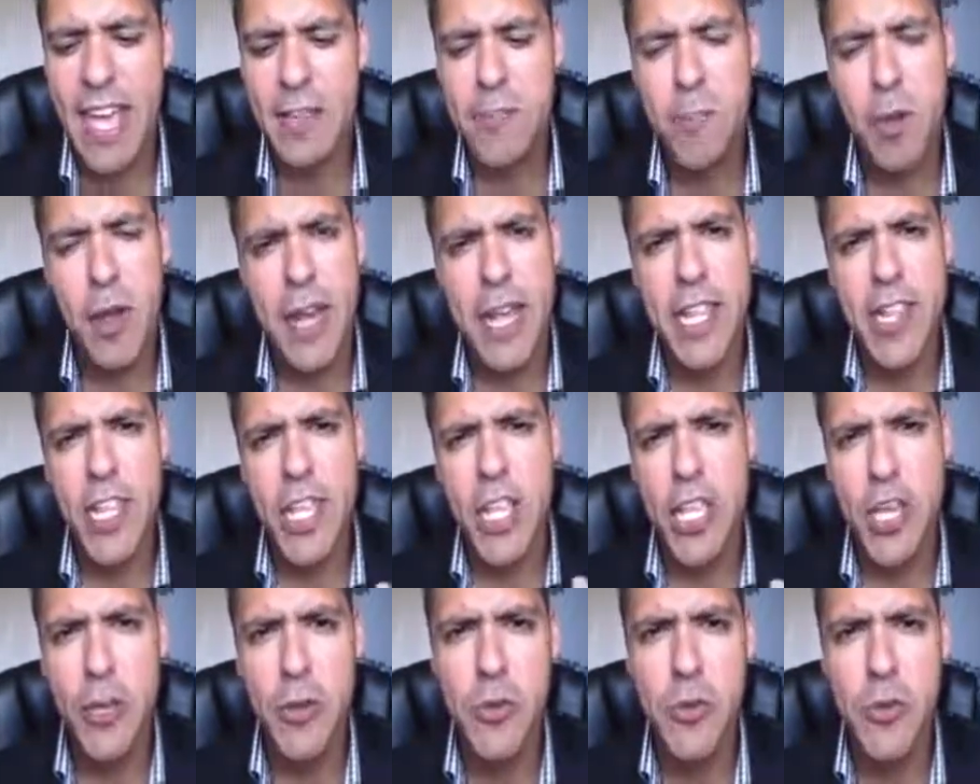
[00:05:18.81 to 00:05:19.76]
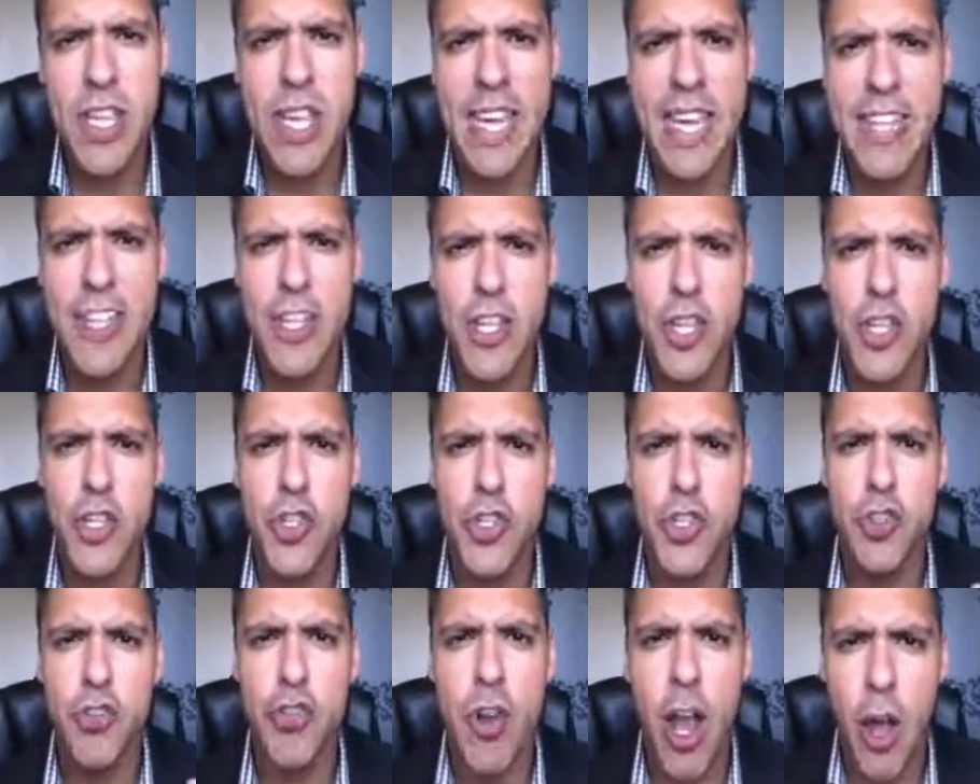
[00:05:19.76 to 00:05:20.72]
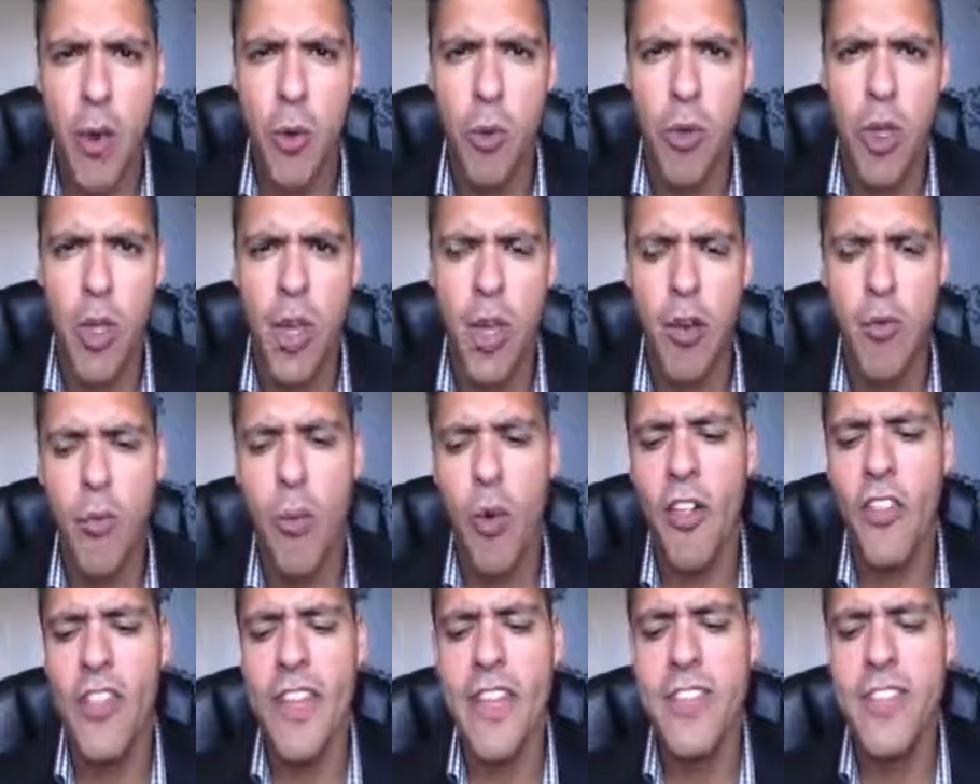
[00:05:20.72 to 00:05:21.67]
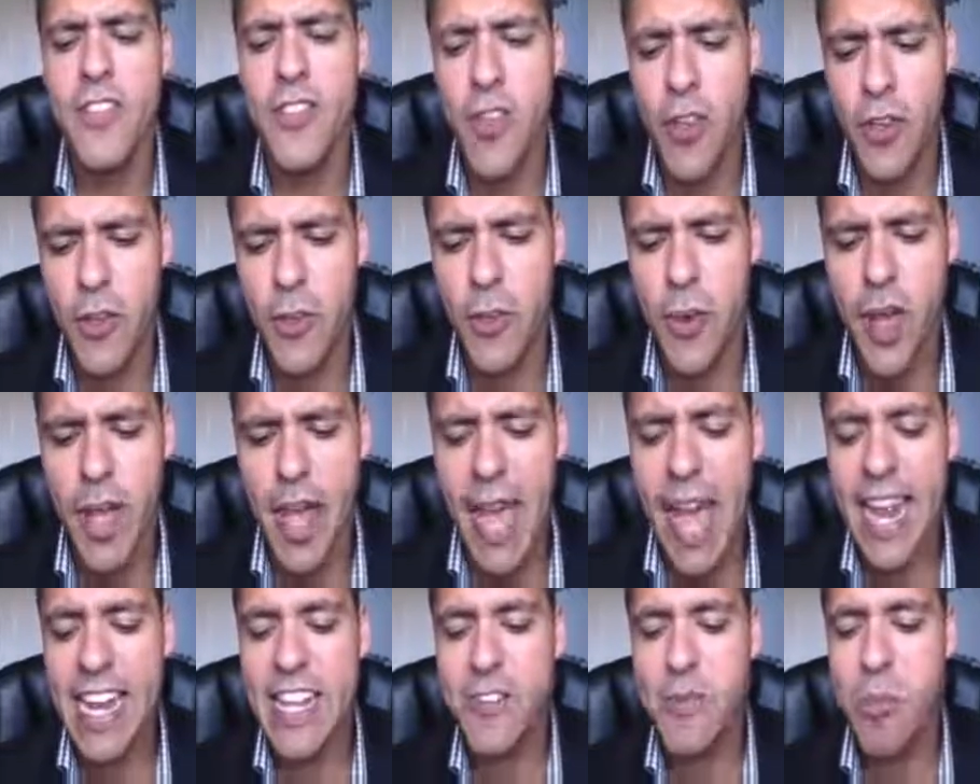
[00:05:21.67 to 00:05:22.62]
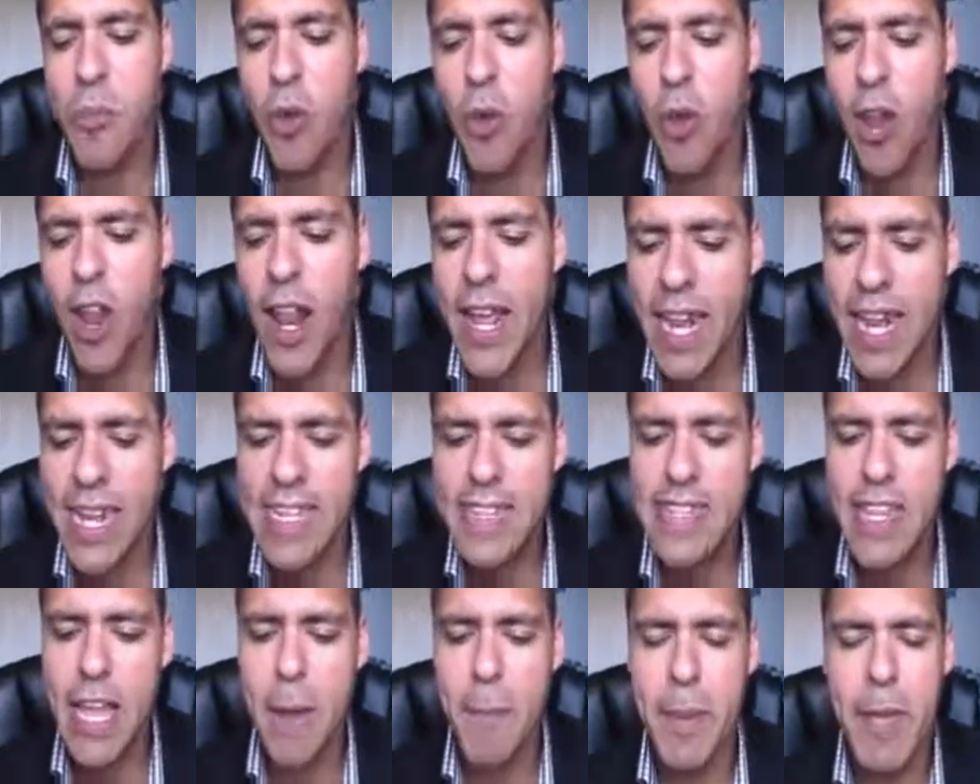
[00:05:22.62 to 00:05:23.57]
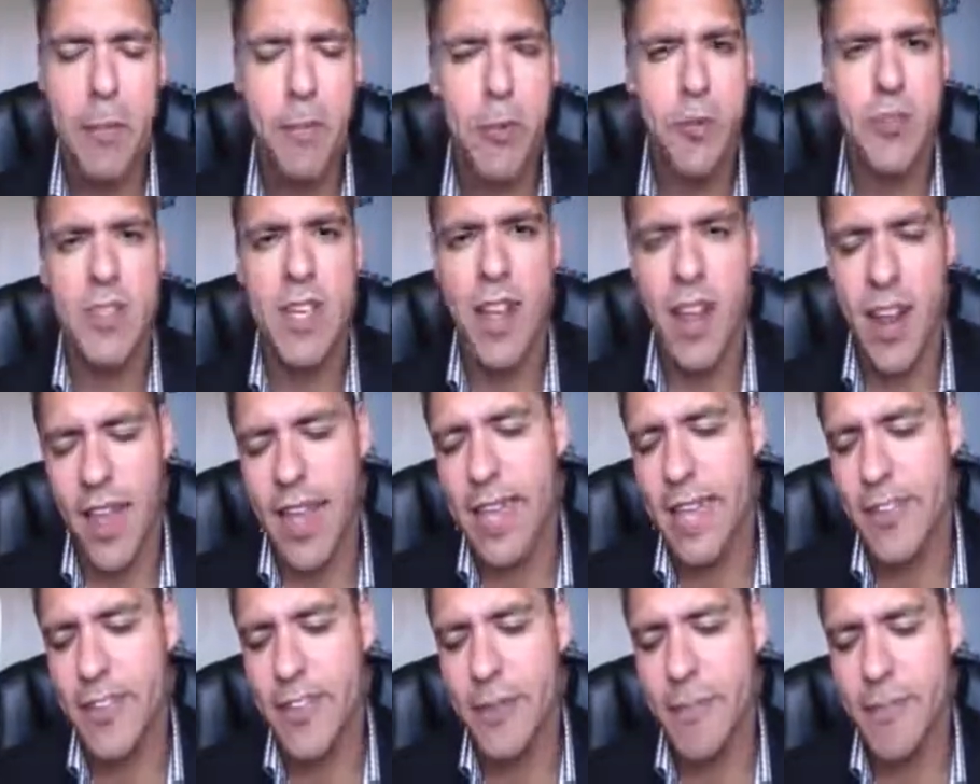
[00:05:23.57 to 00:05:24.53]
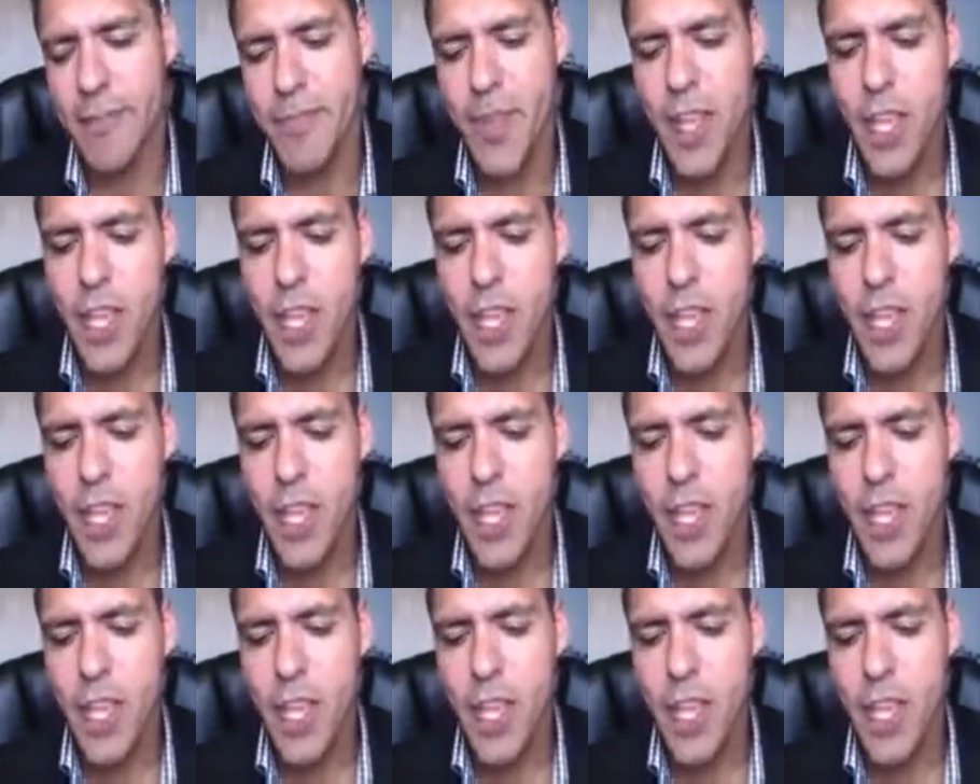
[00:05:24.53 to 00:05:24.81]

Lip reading: It's putting the user in control of what they do, and it's more likely to get people to like them.